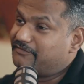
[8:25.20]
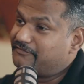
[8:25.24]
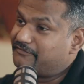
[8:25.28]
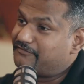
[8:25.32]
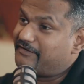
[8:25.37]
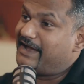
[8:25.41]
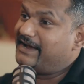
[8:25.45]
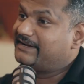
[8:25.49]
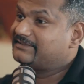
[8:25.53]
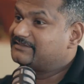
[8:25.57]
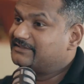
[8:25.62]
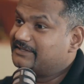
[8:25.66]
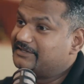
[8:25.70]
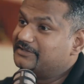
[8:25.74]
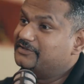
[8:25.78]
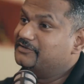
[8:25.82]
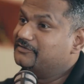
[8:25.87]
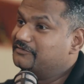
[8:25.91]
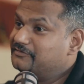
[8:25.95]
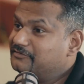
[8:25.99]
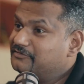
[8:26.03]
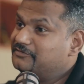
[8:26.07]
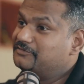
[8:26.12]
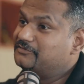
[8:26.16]
fact that
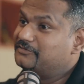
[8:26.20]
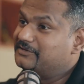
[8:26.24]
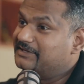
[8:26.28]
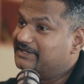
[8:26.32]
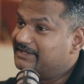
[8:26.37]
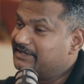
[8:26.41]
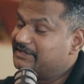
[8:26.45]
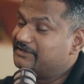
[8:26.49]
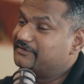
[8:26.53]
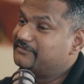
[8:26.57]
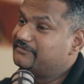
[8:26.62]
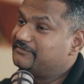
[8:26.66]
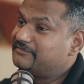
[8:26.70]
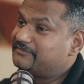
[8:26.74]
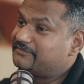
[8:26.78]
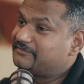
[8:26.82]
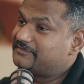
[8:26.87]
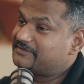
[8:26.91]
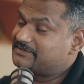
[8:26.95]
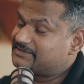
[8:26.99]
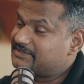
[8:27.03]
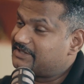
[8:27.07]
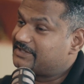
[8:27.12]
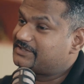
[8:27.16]
you
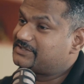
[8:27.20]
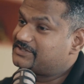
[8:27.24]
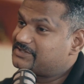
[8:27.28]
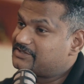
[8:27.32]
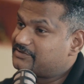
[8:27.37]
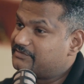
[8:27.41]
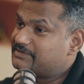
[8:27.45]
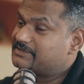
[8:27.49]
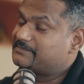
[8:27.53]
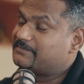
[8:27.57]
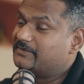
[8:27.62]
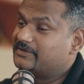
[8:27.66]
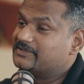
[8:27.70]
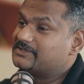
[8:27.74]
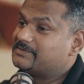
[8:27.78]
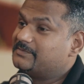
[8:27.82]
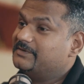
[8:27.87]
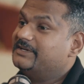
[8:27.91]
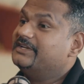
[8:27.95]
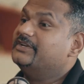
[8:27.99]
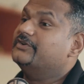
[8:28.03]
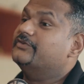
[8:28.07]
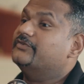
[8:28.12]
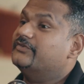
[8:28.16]
give such
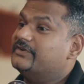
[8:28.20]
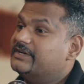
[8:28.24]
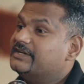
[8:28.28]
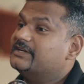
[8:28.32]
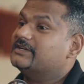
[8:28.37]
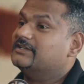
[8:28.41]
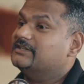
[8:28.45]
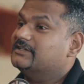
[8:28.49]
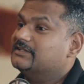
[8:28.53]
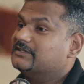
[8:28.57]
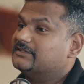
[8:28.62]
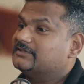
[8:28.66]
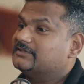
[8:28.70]
responsibility real,